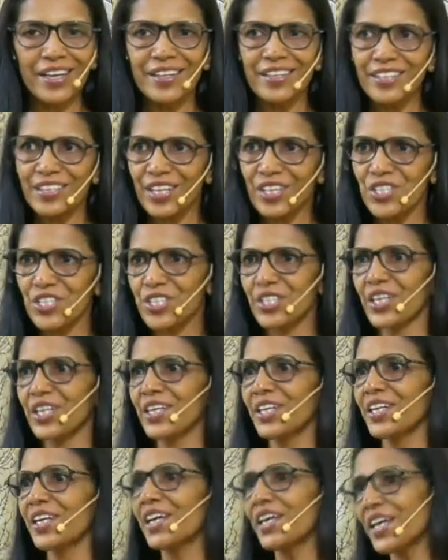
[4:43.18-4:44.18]

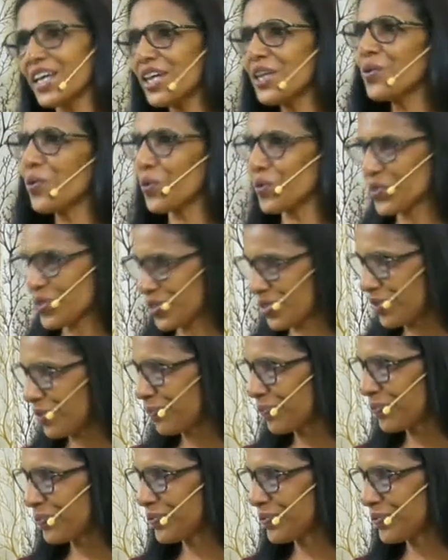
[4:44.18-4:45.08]
intention, He knows.